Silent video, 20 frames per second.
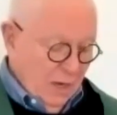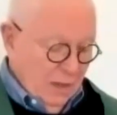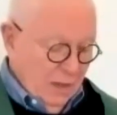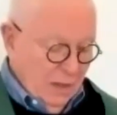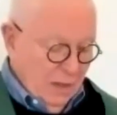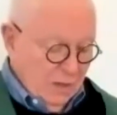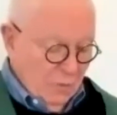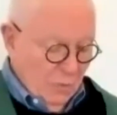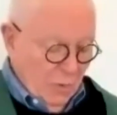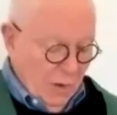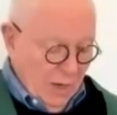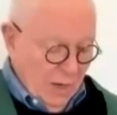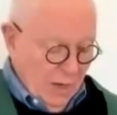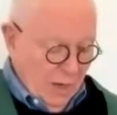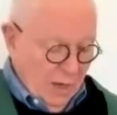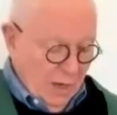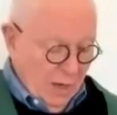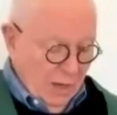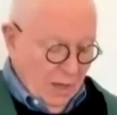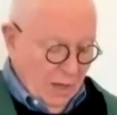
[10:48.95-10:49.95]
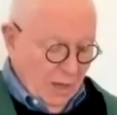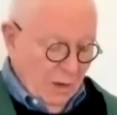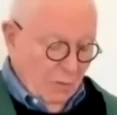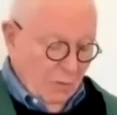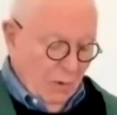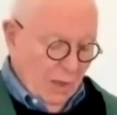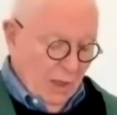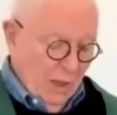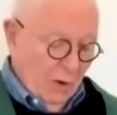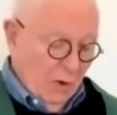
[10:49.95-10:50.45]
In this way,
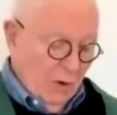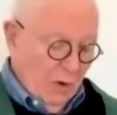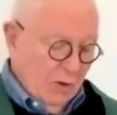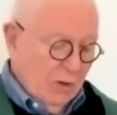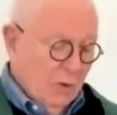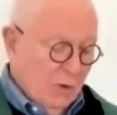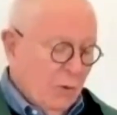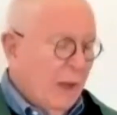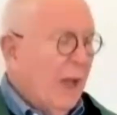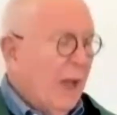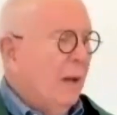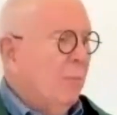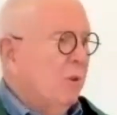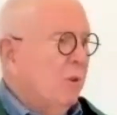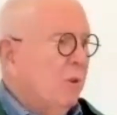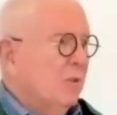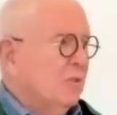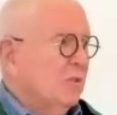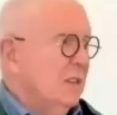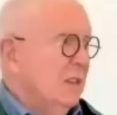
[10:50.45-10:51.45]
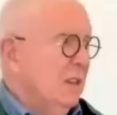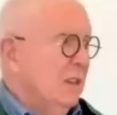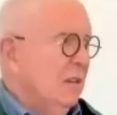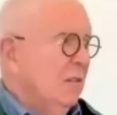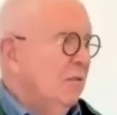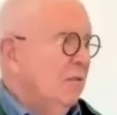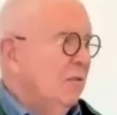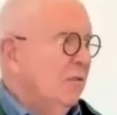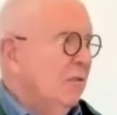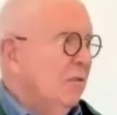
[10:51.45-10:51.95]
we learn to
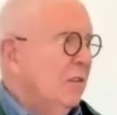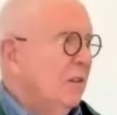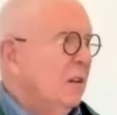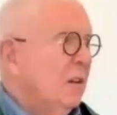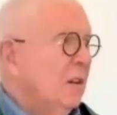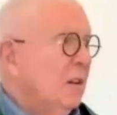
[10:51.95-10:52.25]
apperceive,